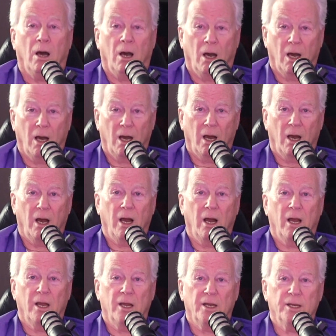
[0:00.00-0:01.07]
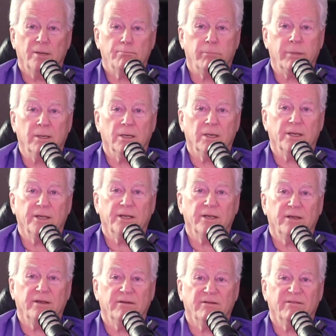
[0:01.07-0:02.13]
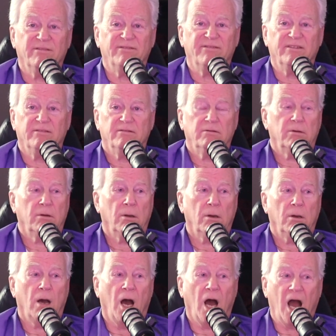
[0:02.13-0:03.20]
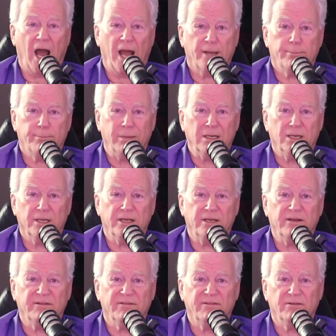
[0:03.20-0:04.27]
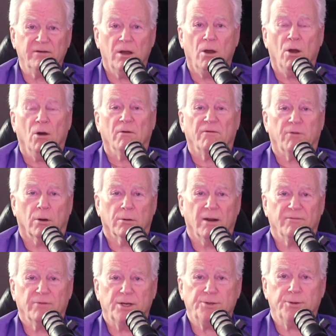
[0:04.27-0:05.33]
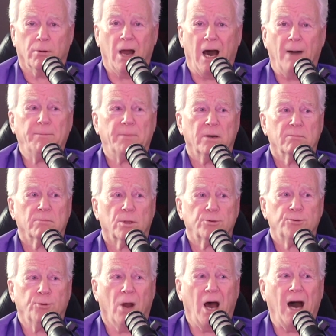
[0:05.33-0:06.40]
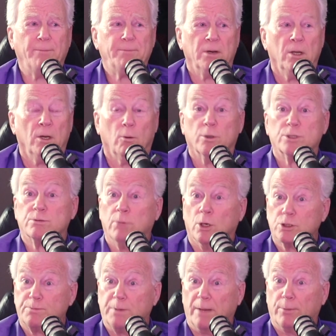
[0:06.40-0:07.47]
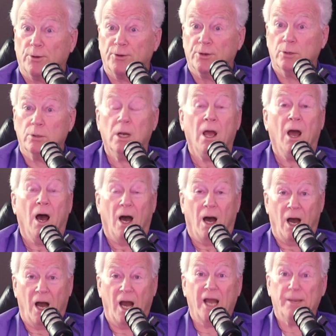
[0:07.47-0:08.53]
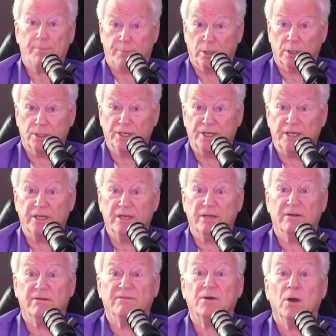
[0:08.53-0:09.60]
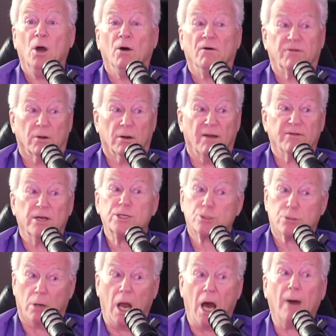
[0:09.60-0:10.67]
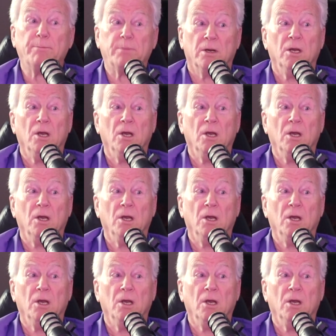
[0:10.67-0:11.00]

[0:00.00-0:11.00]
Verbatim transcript: I believe, I believe for every drop, drop, which most people do. I believe for every drop